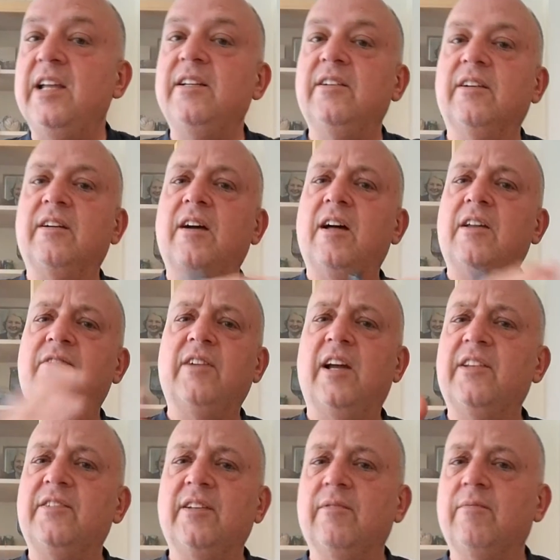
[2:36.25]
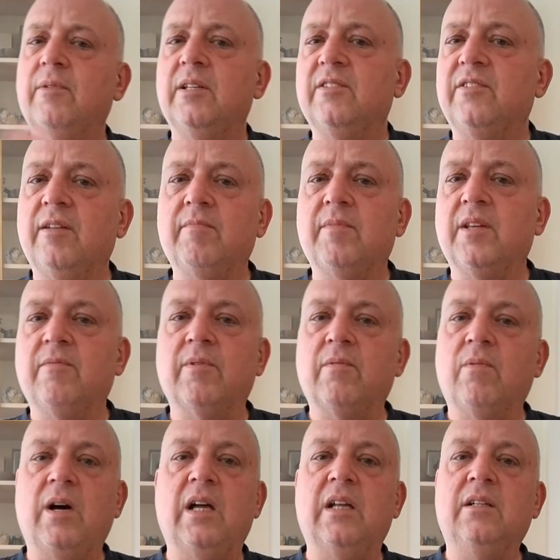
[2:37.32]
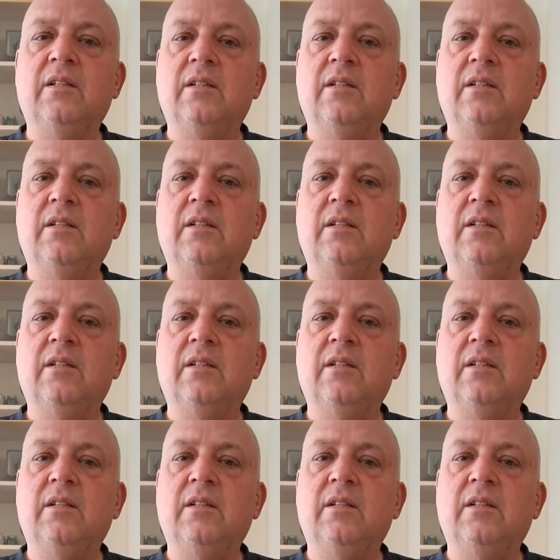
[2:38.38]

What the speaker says: You're contrasting with something with what?